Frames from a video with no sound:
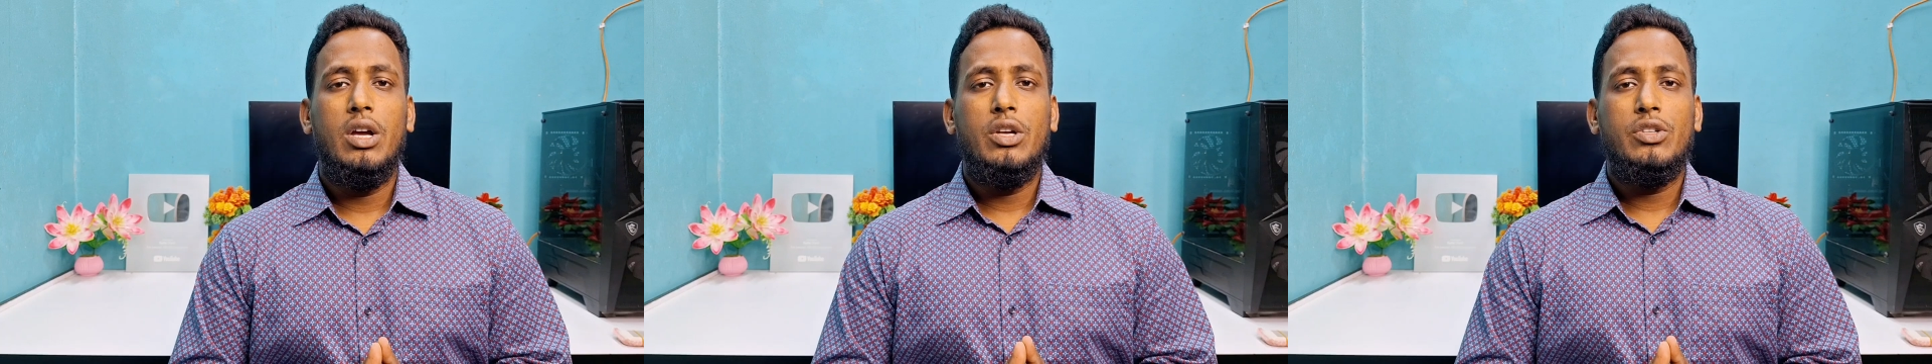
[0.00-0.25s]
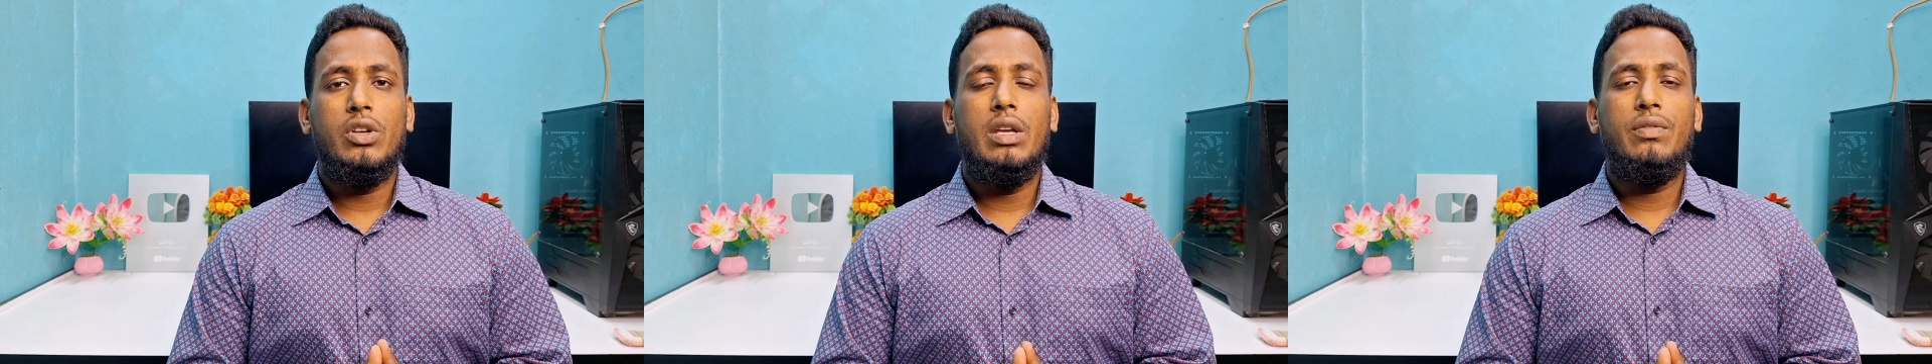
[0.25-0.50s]

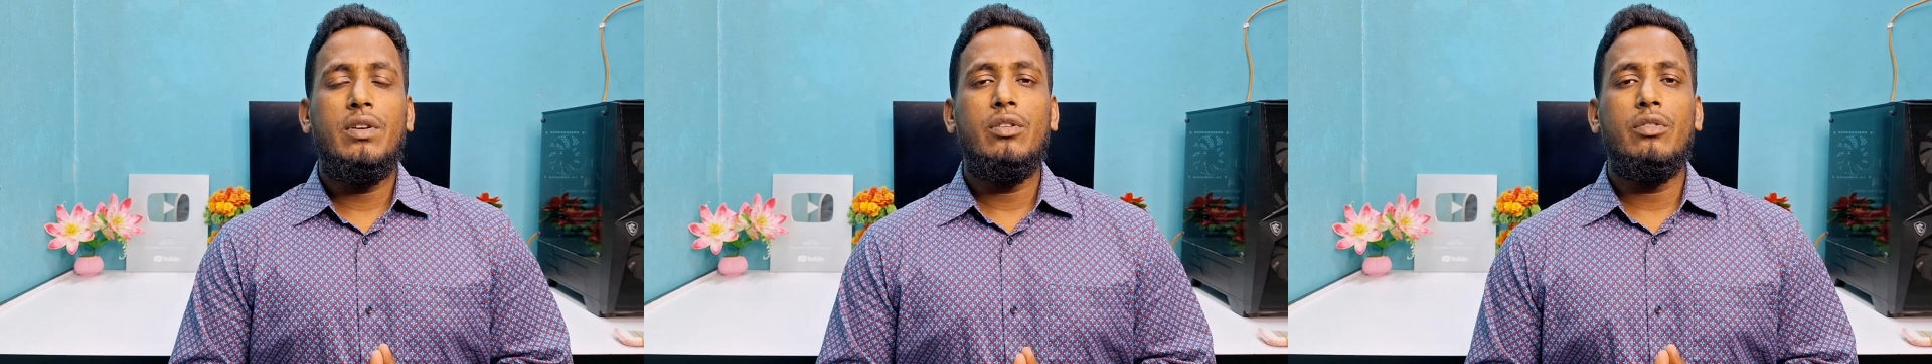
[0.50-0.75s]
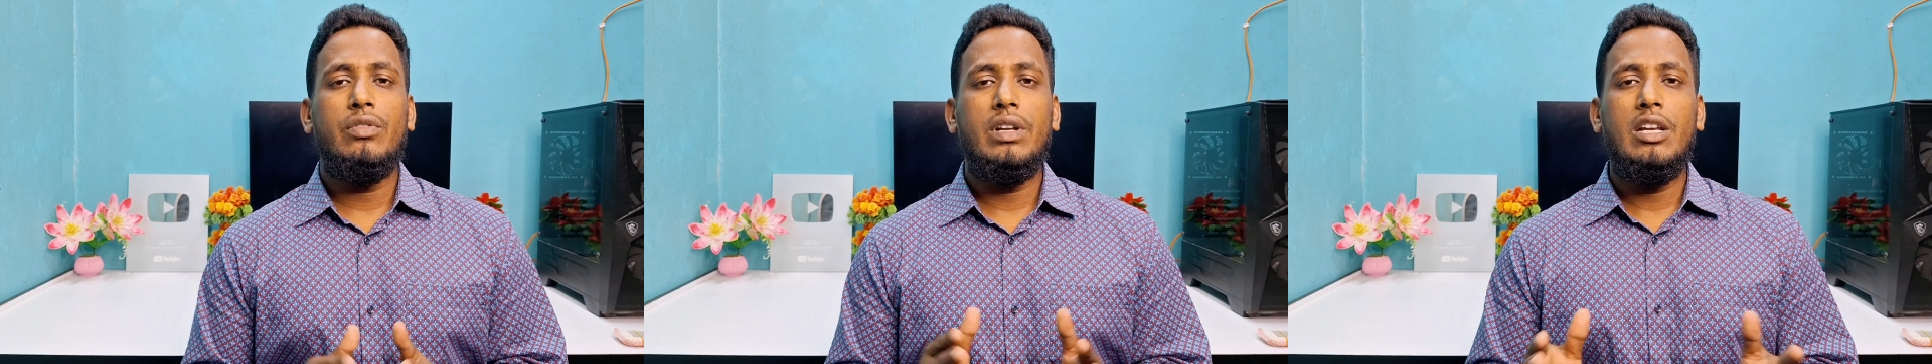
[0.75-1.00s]
So if you
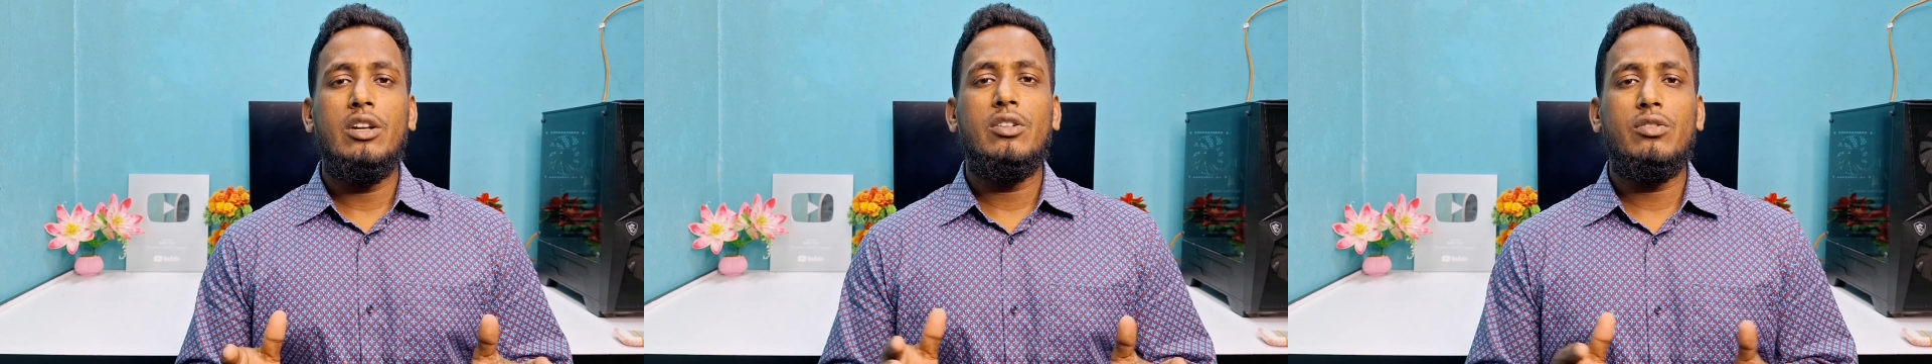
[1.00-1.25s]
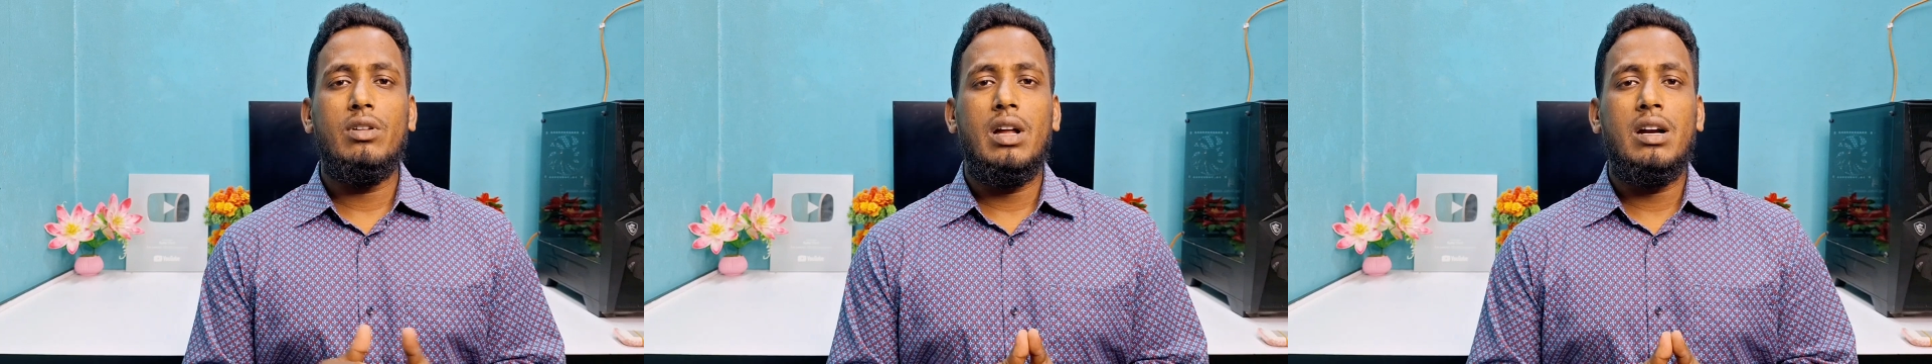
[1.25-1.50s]
really want
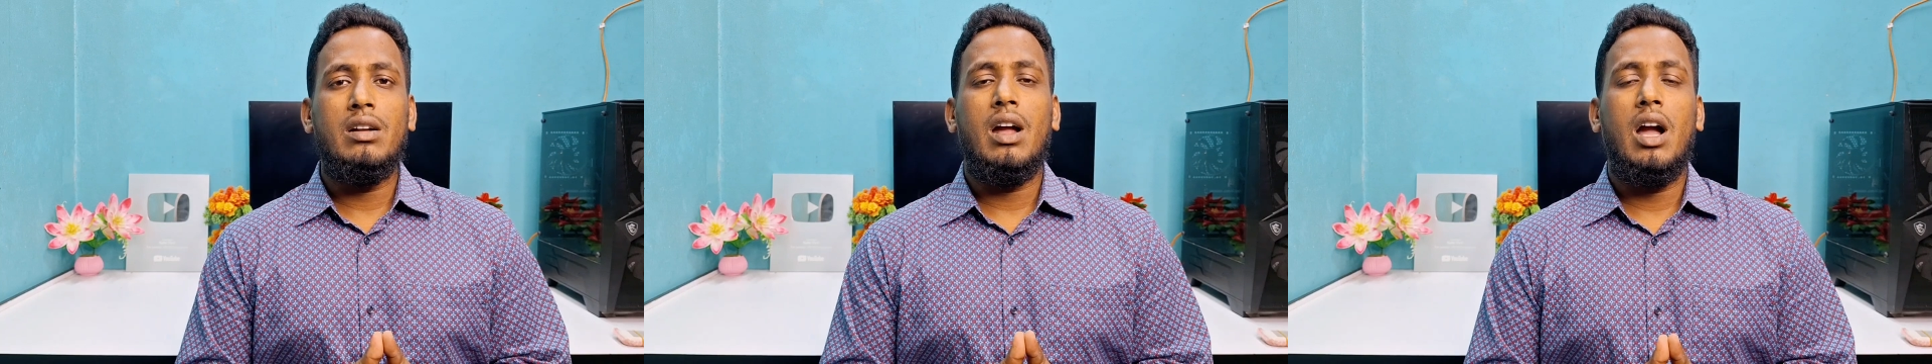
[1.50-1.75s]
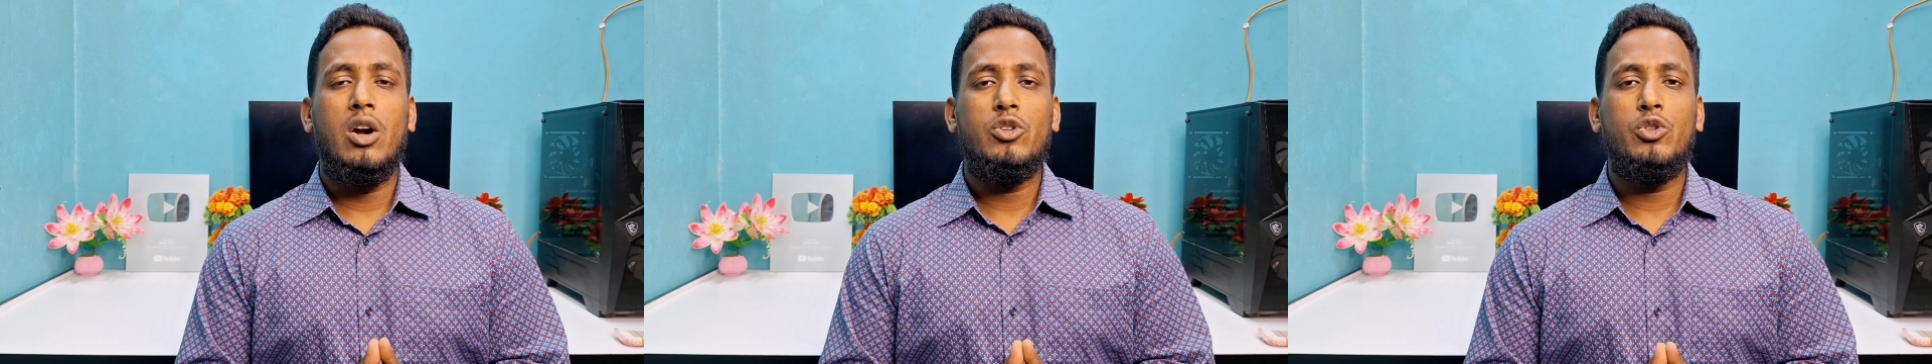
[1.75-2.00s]
to learn
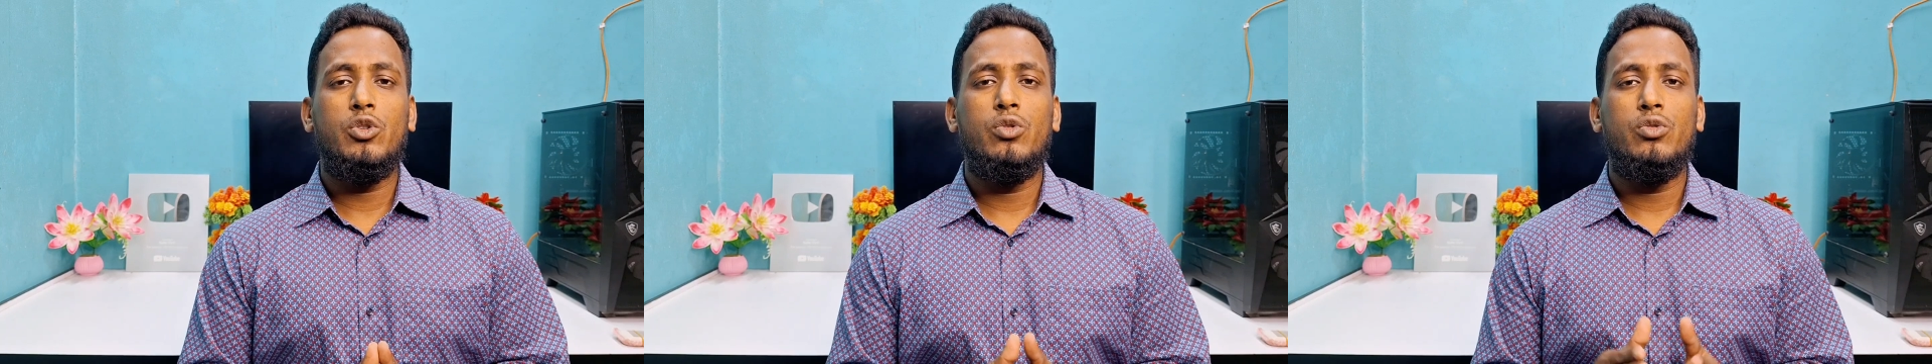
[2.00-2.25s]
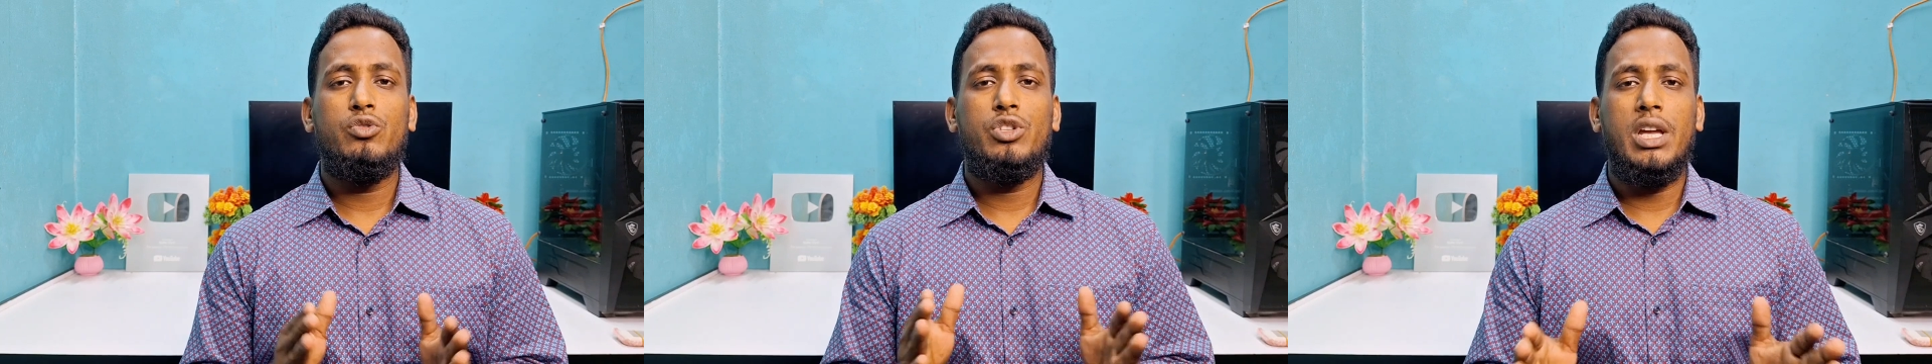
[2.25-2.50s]
how
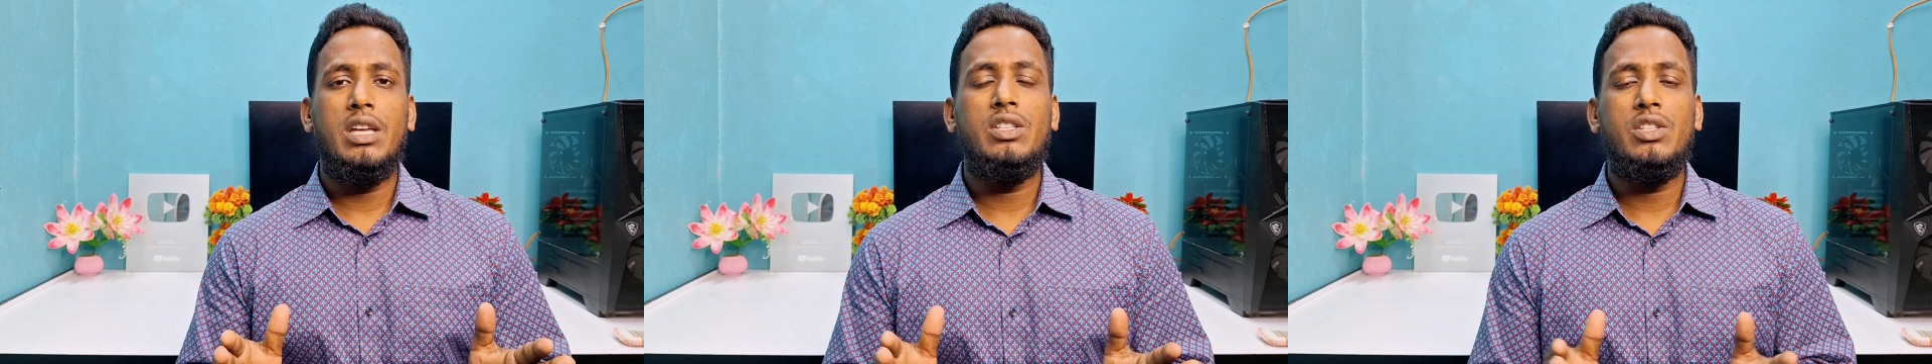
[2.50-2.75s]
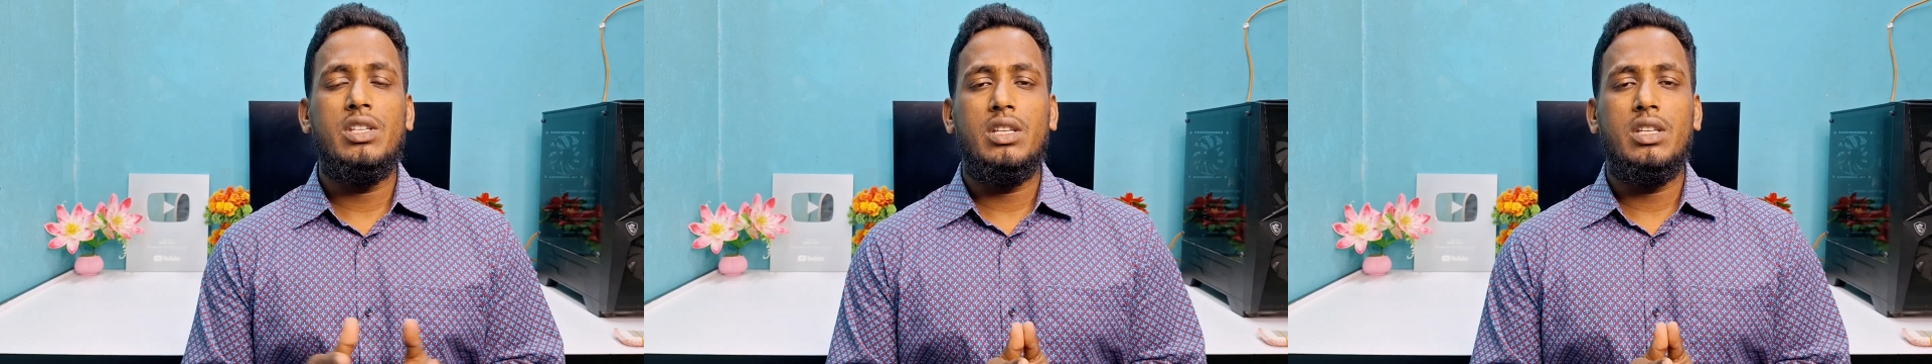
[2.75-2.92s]
to change